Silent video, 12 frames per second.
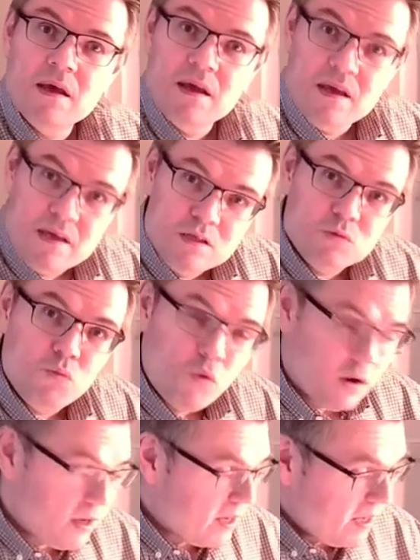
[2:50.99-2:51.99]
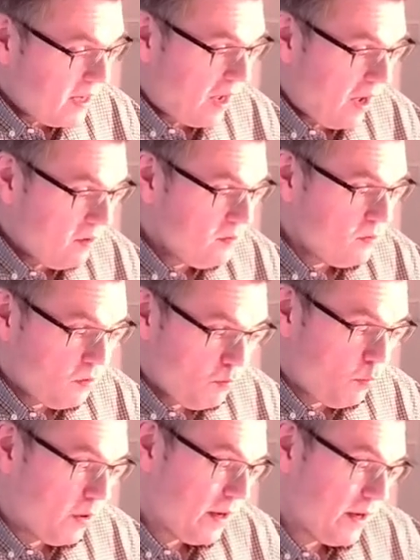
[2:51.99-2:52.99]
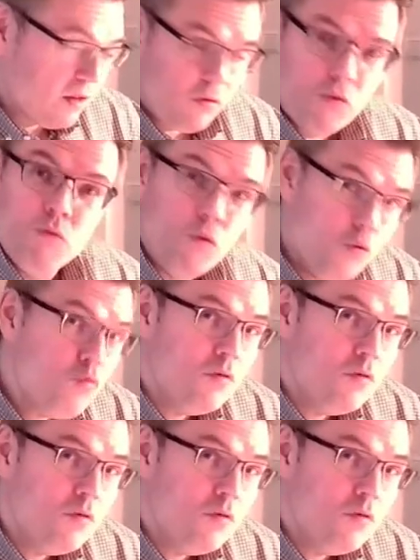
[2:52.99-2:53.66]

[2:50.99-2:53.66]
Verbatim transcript: is what I get out or what I get through,